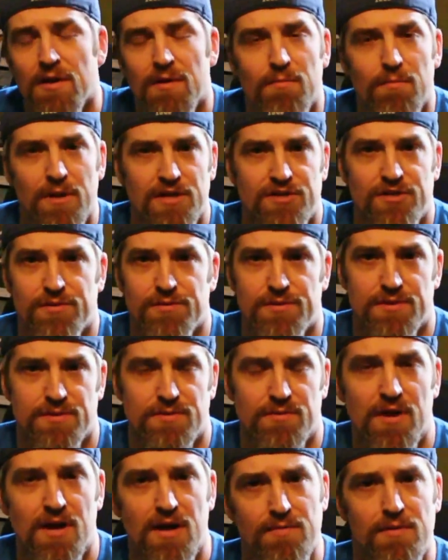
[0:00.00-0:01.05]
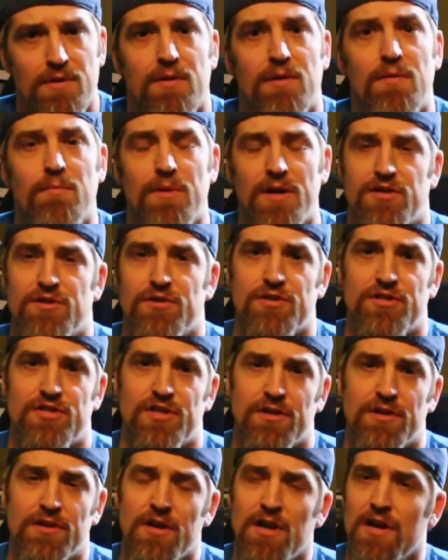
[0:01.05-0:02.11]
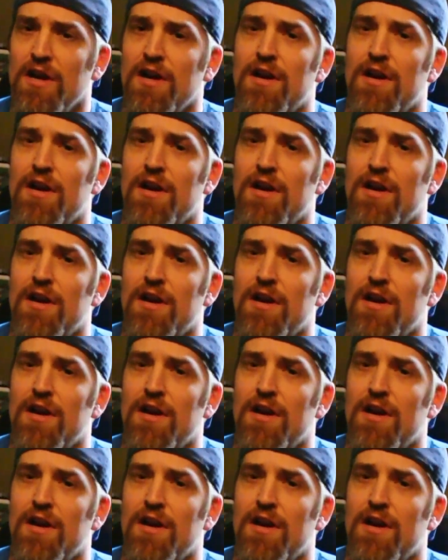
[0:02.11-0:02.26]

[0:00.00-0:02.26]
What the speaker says: make sure to subscribe, make sure to share,